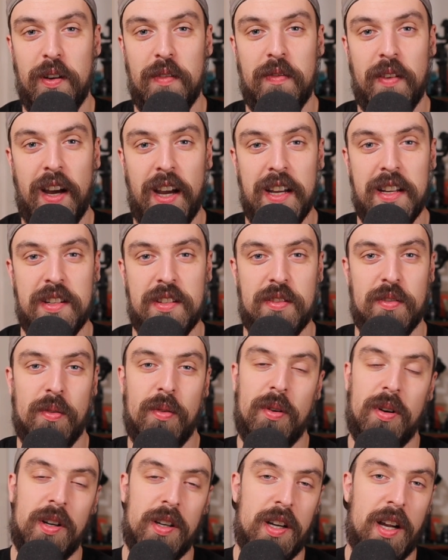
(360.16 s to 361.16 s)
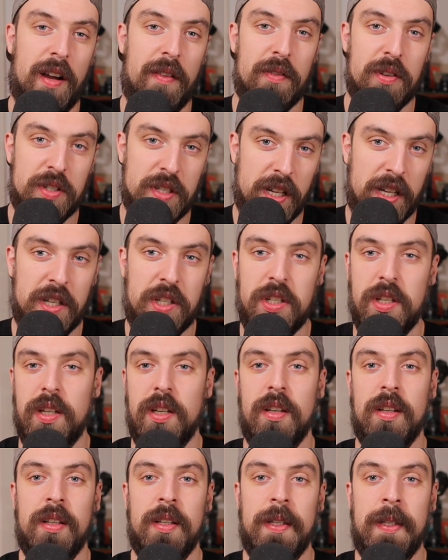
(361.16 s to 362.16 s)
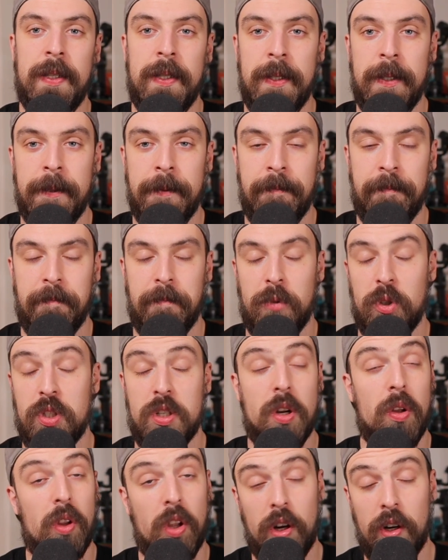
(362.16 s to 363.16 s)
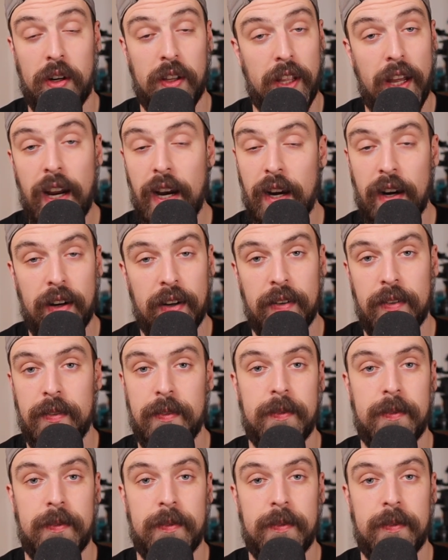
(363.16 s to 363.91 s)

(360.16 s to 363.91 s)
advice or a conversation was no longer there.